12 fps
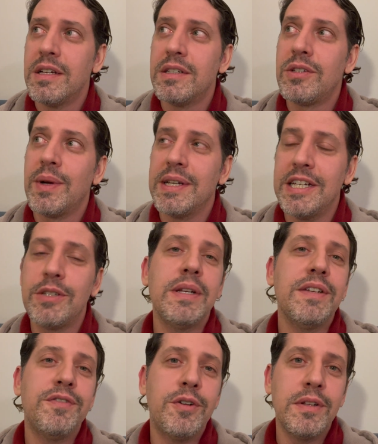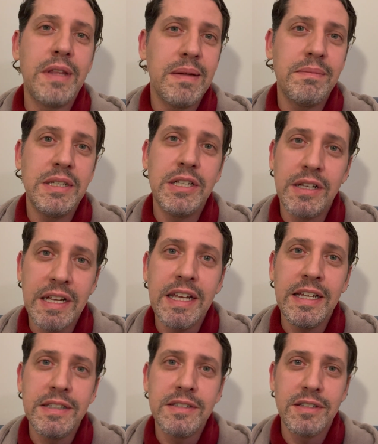2024 that Madonna
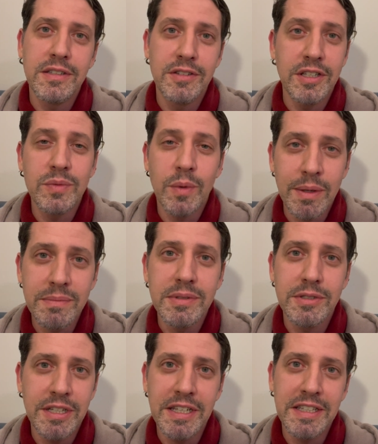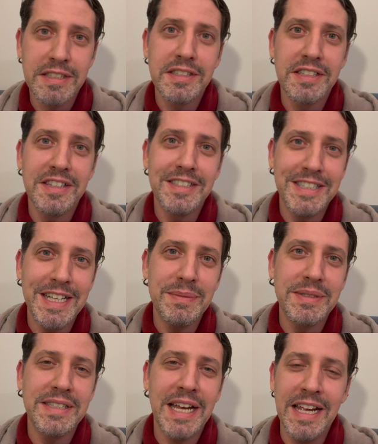is the swamp. She is the deep
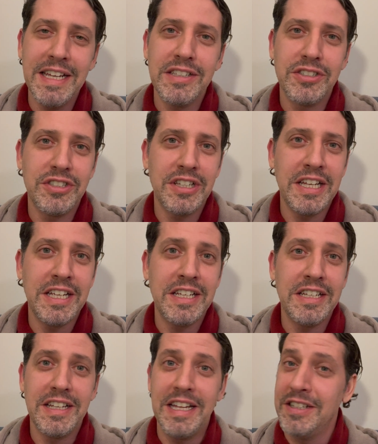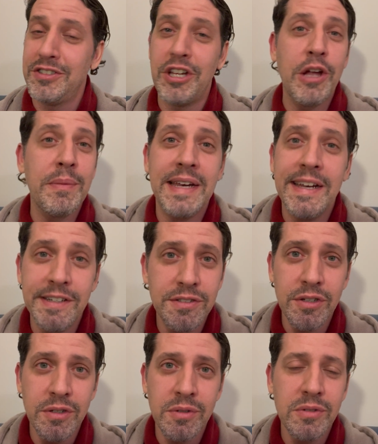state. She is Terminator
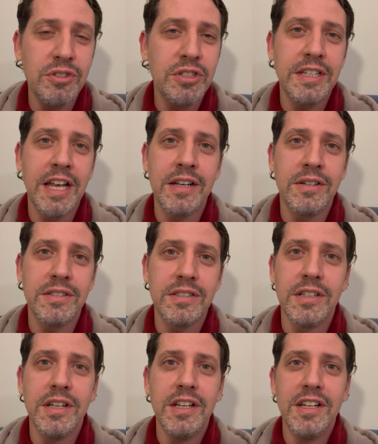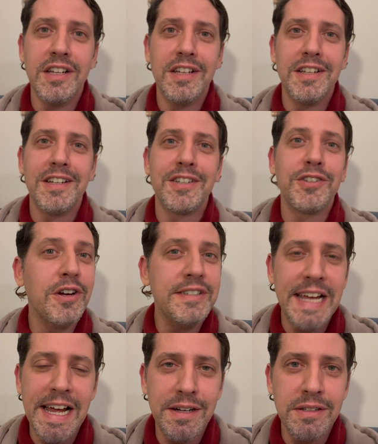2. She cannot go
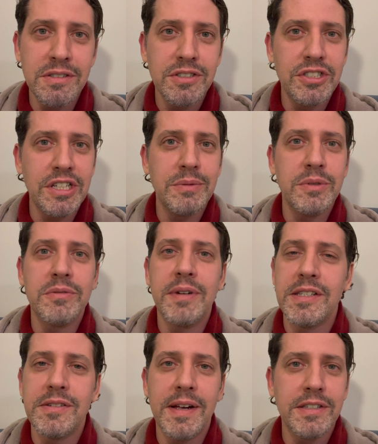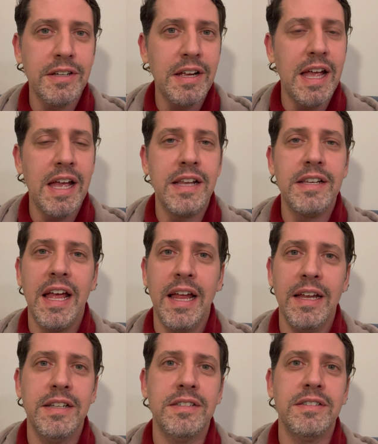down. She will resurrect her head,
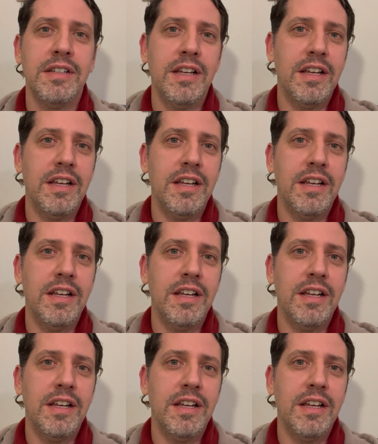and